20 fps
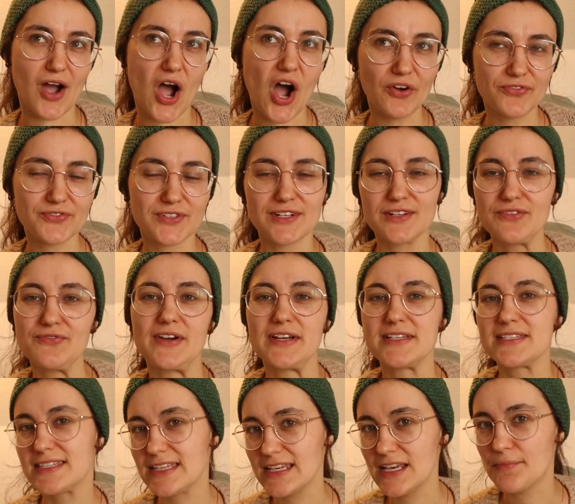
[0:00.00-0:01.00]
I
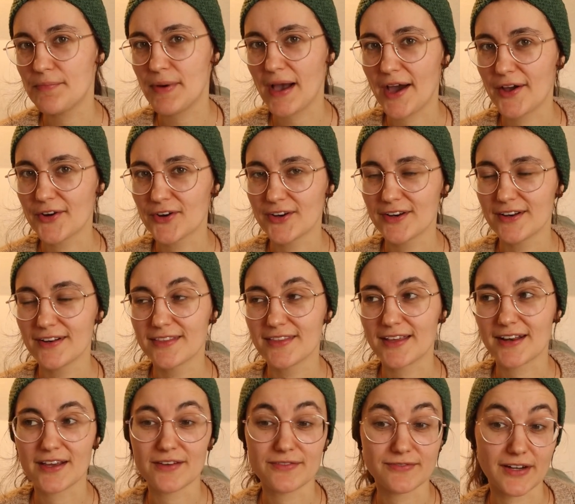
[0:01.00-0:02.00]
see a pattern
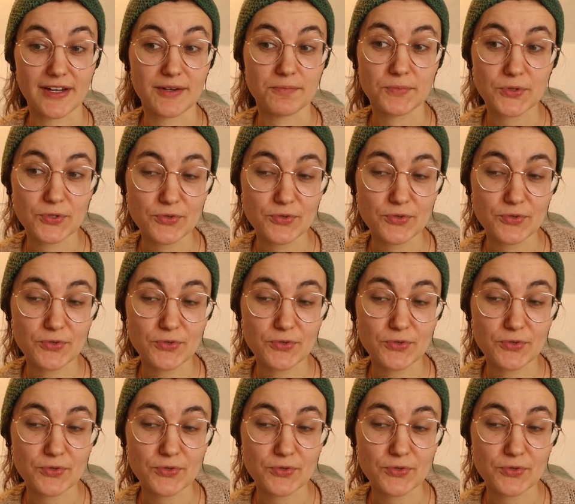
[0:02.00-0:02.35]
that I find